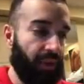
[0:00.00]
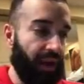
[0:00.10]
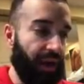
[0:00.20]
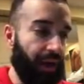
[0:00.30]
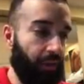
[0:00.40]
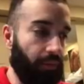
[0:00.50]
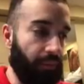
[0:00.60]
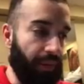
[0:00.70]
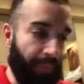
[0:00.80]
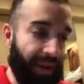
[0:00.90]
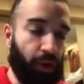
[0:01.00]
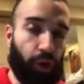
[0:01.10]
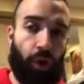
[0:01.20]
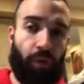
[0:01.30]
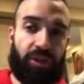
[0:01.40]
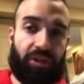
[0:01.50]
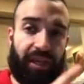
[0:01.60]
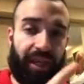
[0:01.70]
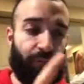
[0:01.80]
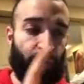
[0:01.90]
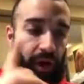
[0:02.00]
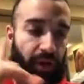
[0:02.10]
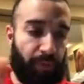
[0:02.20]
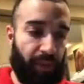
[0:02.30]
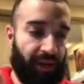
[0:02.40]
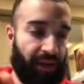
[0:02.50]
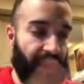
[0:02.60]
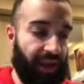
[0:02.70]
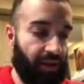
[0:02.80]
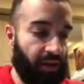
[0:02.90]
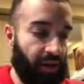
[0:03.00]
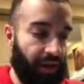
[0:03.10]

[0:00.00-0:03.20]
Uh, Me Megalogue, which is going to give you a spell negate,